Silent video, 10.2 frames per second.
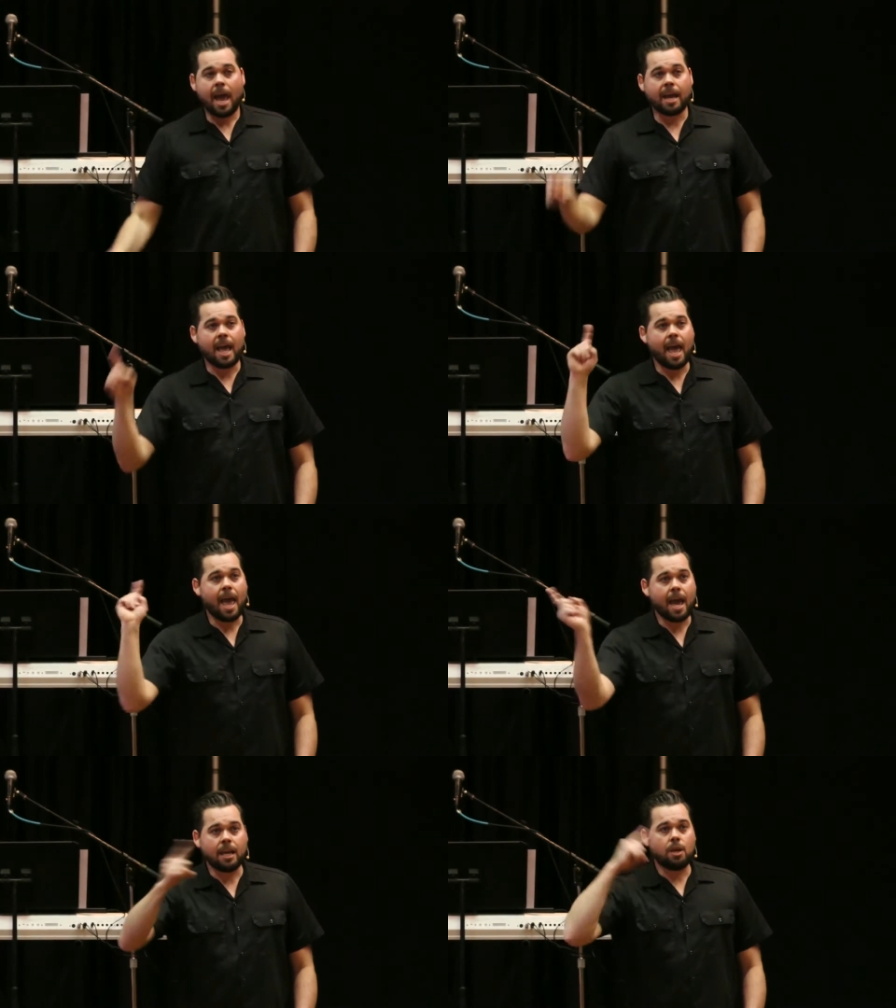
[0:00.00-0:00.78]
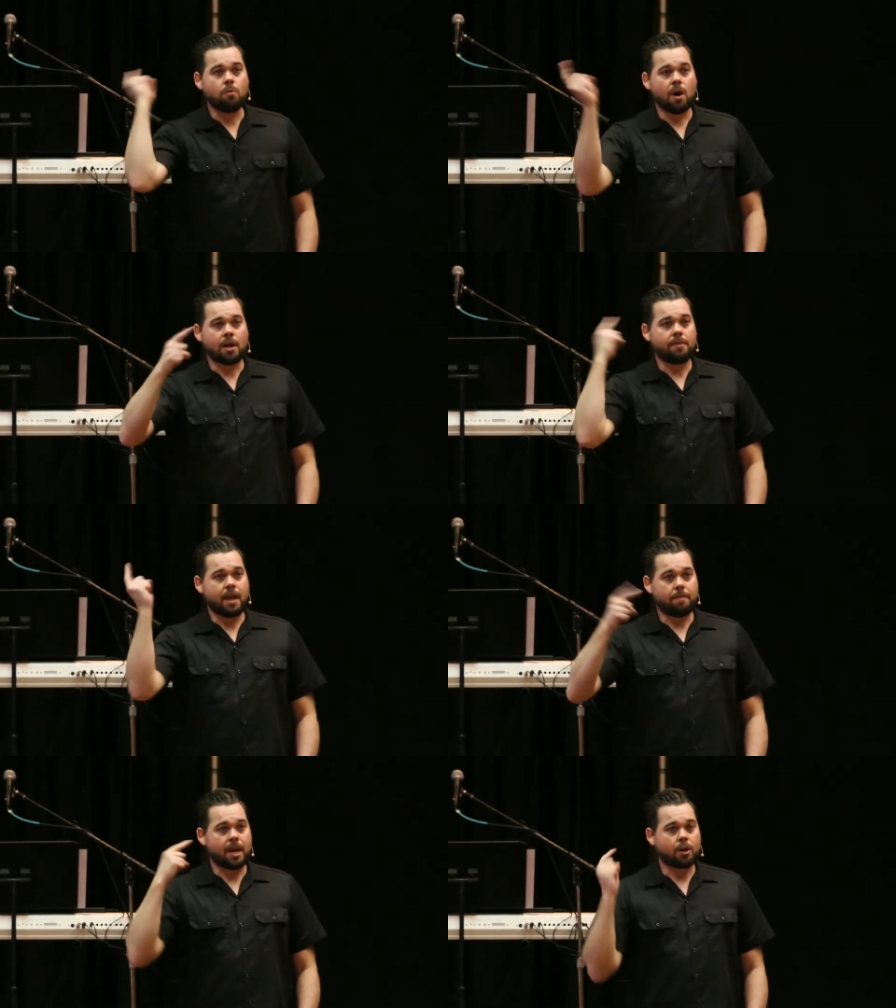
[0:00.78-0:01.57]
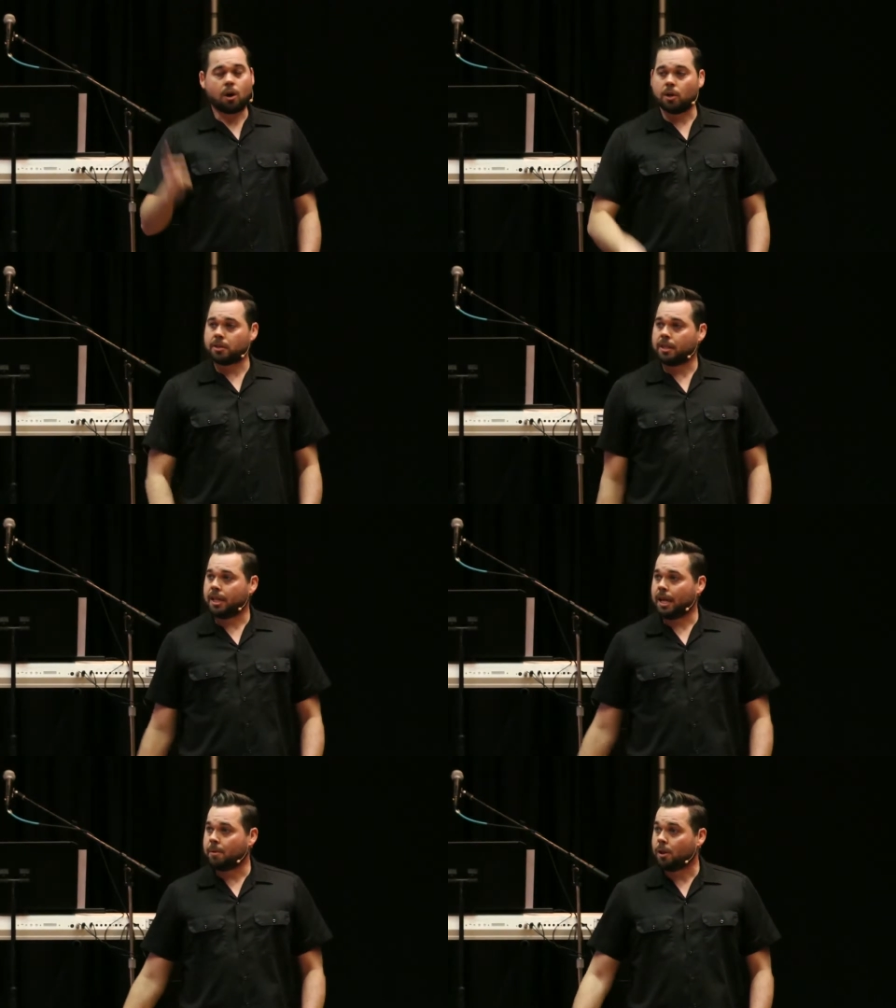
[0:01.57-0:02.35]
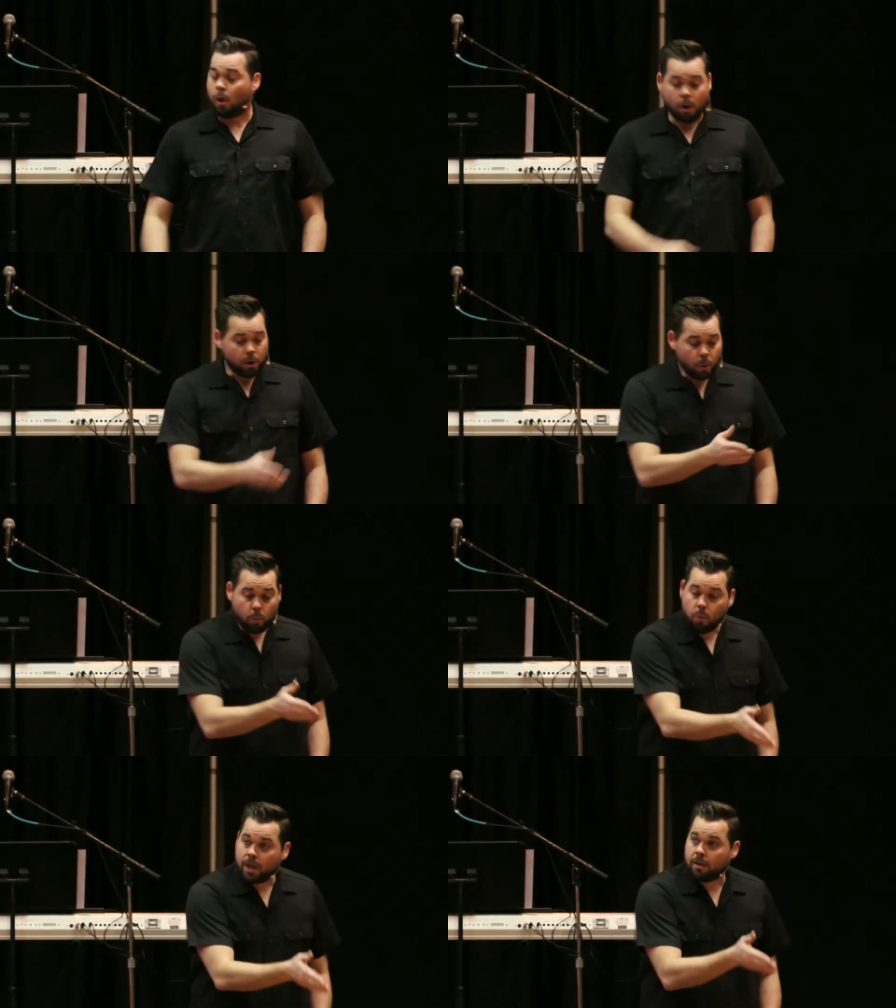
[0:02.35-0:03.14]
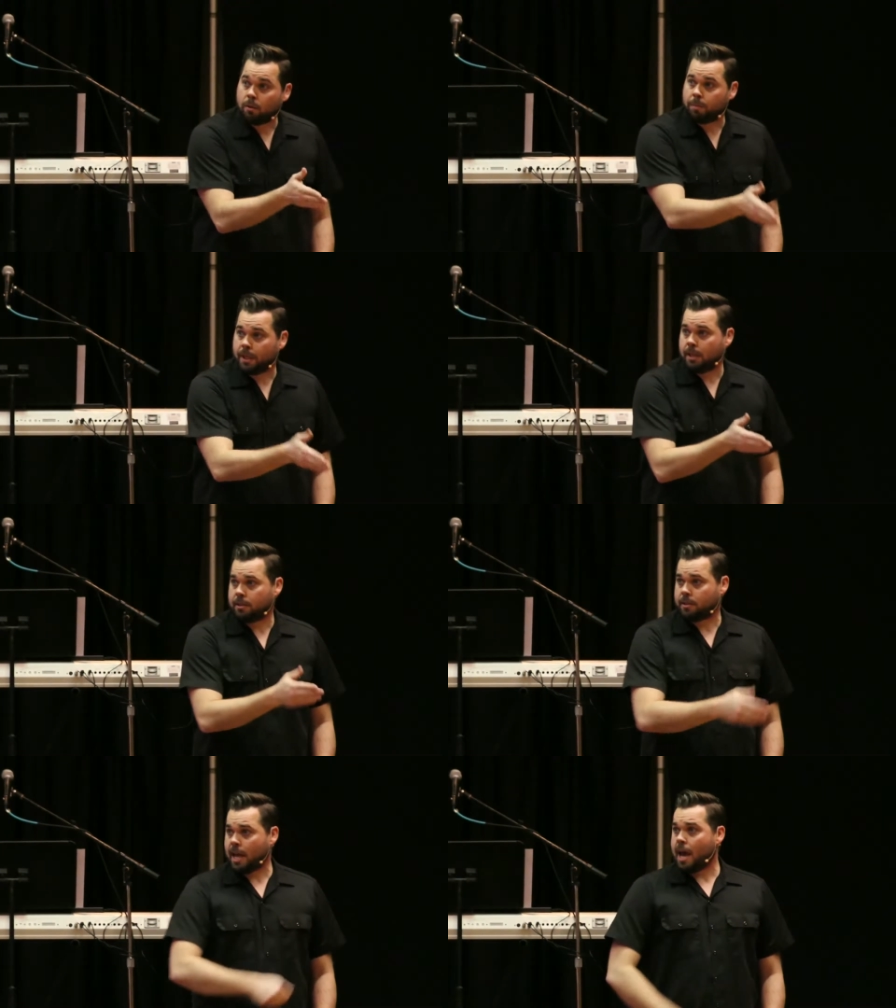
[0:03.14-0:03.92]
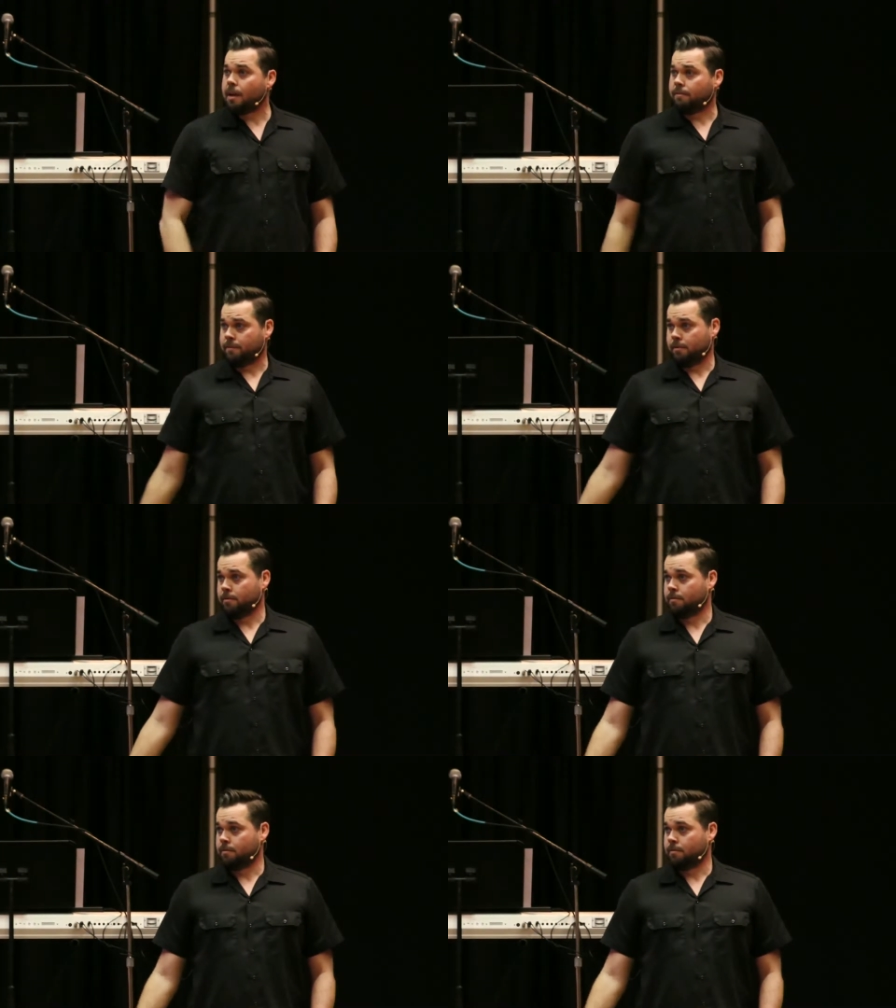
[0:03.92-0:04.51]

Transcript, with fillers: And any one of them that calls in the name of the Lord will be saved.